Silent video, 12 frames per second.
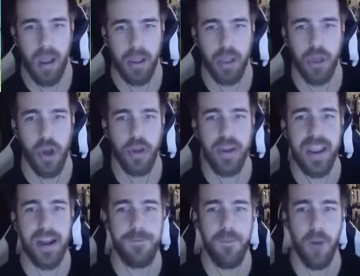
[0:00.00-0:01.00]
You know you
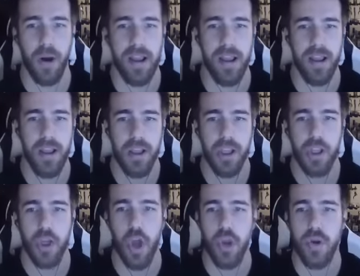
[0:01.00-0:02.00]
can't huh. afford it. You
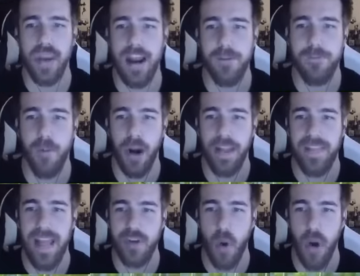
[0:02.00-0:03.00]
know you can't afford it.
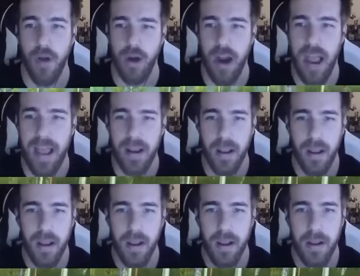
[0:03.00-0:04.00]
That's going over your head.
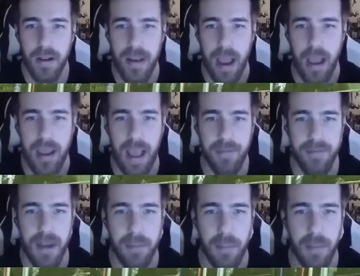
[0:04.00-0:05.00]
Now I have
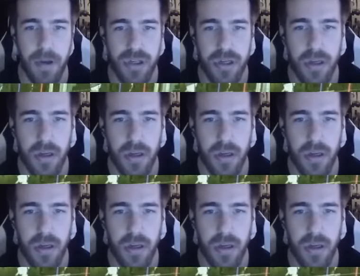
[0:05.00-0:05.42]
time to push.